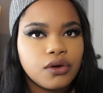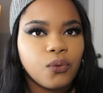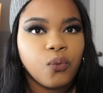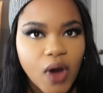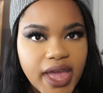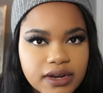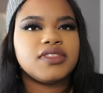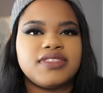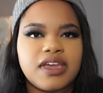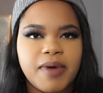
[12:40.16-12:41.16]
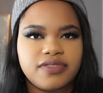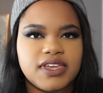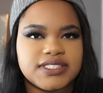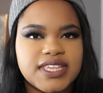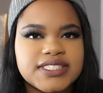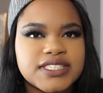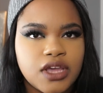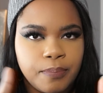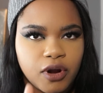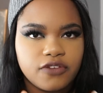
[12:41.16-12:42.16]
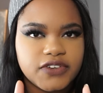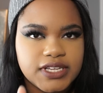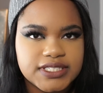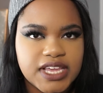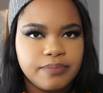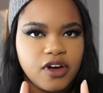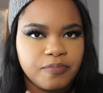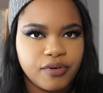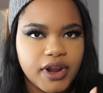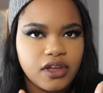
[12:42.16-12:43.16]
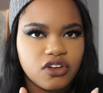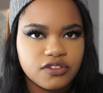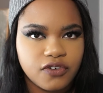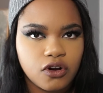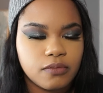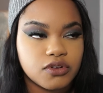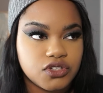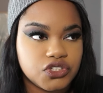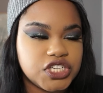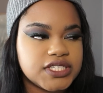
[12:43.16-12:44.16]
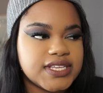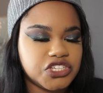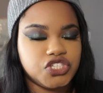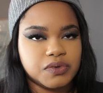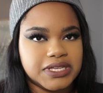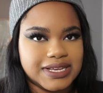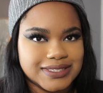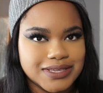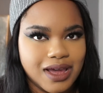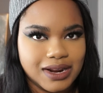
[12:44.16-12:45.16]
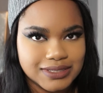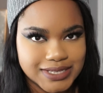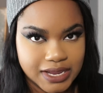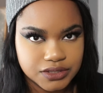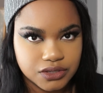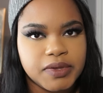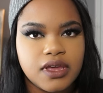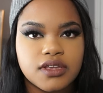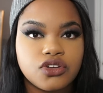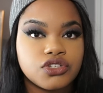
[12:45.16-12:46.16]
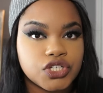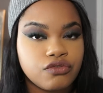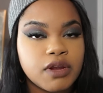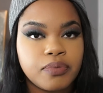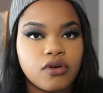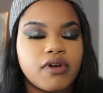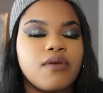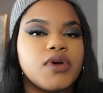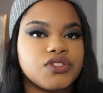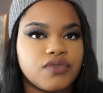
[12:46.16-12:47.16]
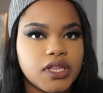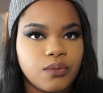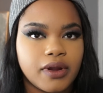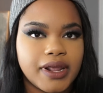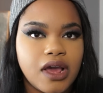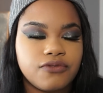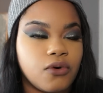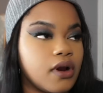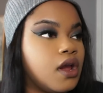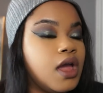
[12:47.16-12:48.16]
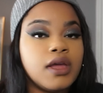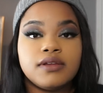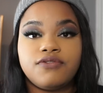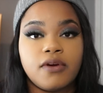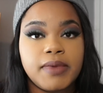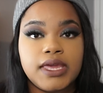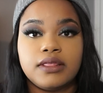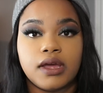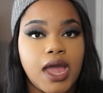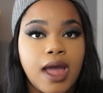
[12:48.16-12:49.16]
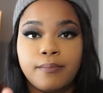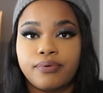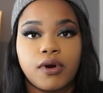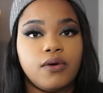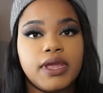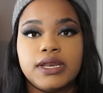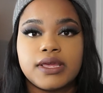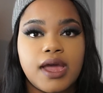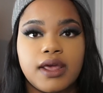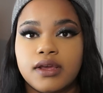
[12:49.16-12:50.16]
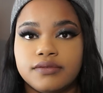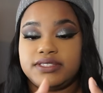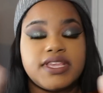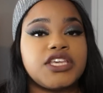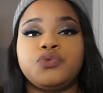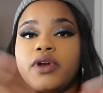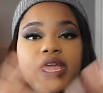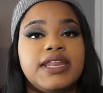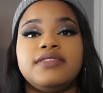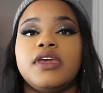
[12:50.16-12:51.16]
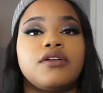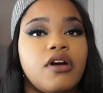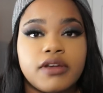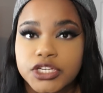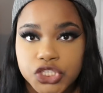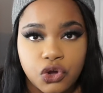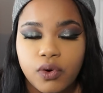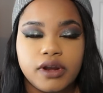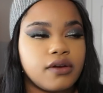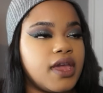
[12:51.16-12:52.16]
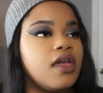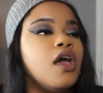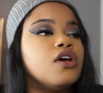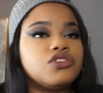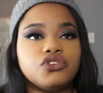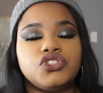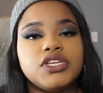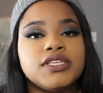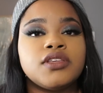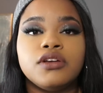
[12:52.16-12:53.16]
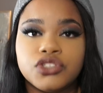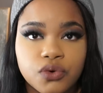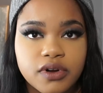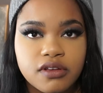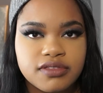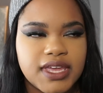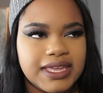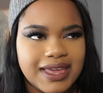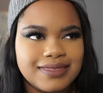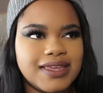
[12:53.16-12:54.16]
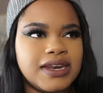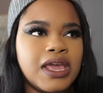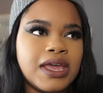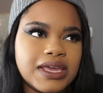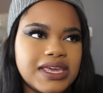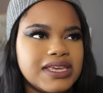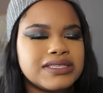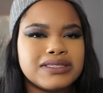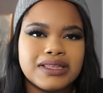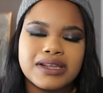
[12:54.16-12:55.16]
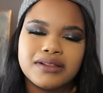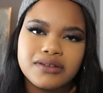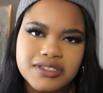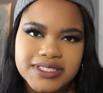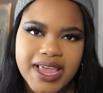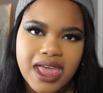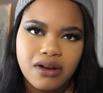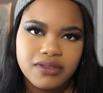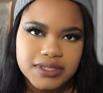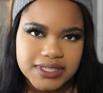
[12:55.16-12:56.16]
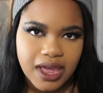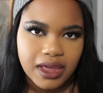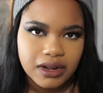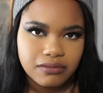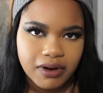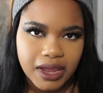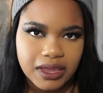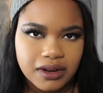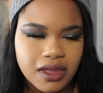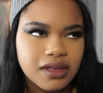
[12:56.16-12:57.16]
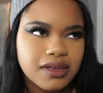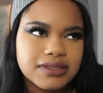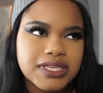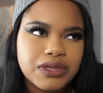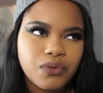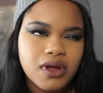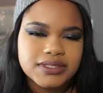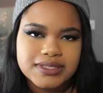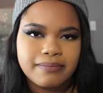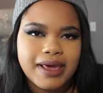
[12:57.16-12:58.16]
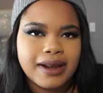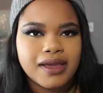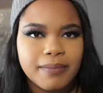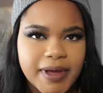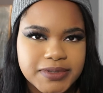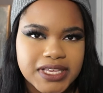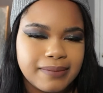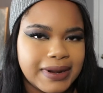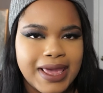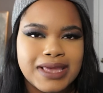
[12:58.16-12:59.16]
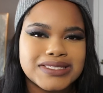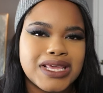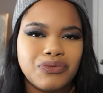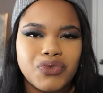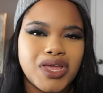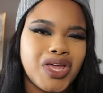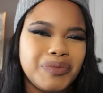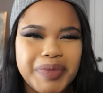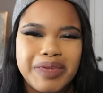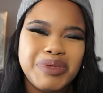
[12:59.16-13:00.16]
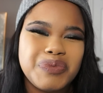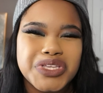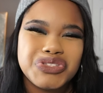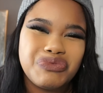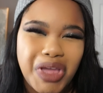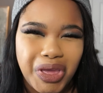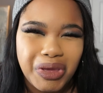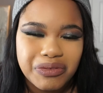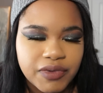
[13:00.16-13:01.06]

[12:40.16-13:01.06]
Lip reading: What? Think about this. This is a perfect example of preying on the vulnerable. So she said she was an exotic dancer because her degree program wasn't really working out for her. For me, look, I'm pro any kind of work, anything, girl, get your coin, okay? So she's doing her thing, and then he's looking a little sad on the side, right? Because he wants somebody to come up to him and ask him, well, oh, baby, what's wrong,